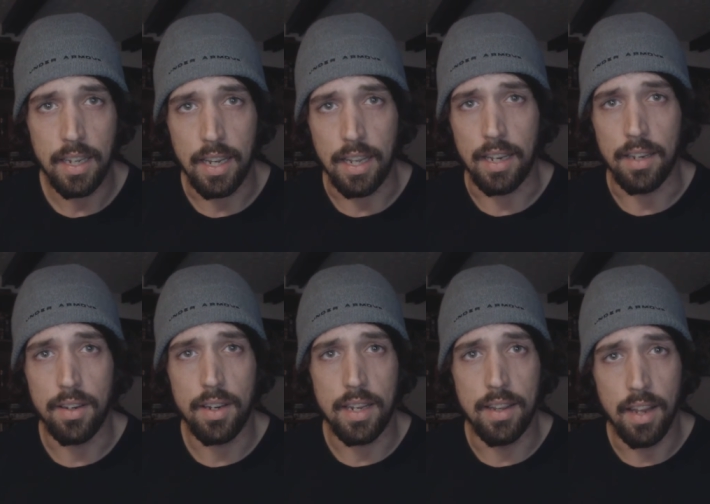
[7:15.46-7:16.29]
and
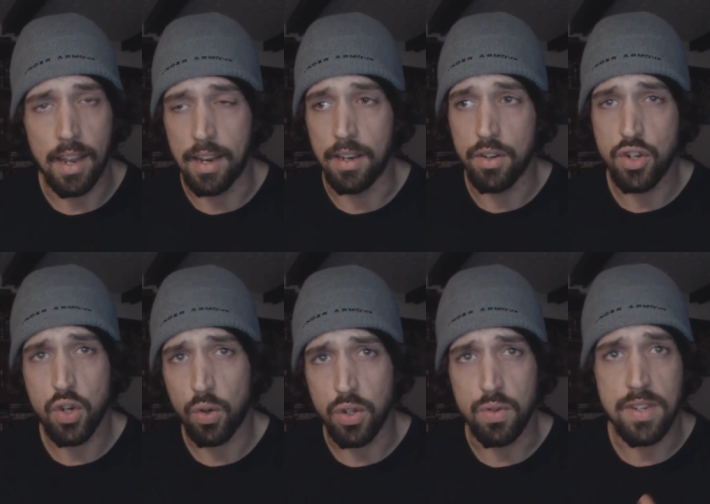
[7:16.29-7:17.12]
and and
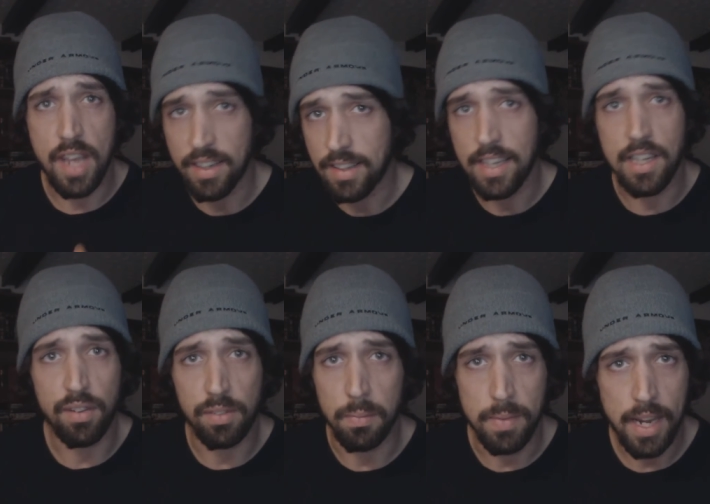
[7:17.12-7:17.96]
show you dead kids
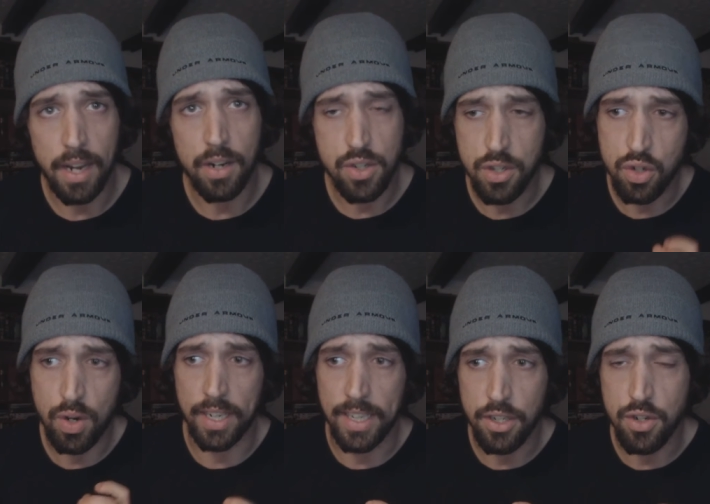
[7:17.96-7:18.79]
from there to
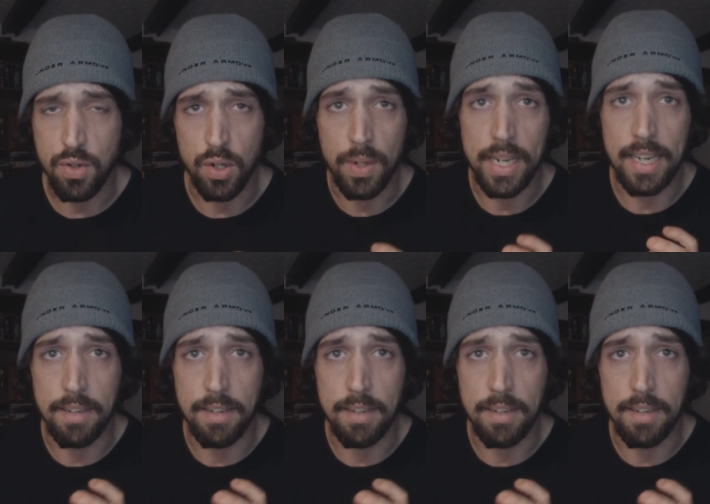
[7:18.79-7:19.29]
try to get you to